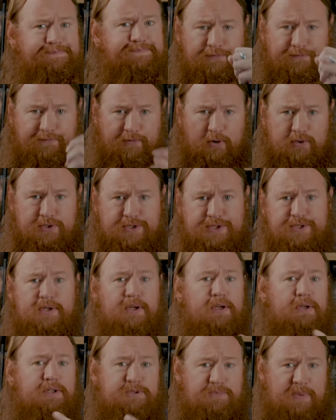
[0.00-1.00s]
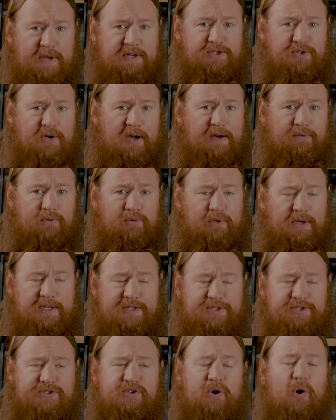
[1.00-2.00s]
First, space travel
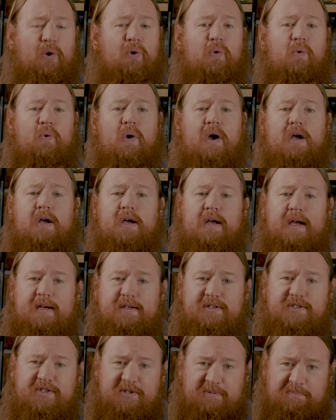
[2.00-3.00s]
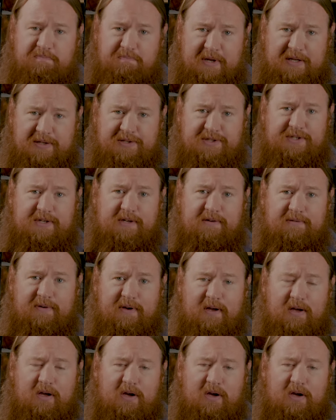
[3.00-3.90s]
is so expensive.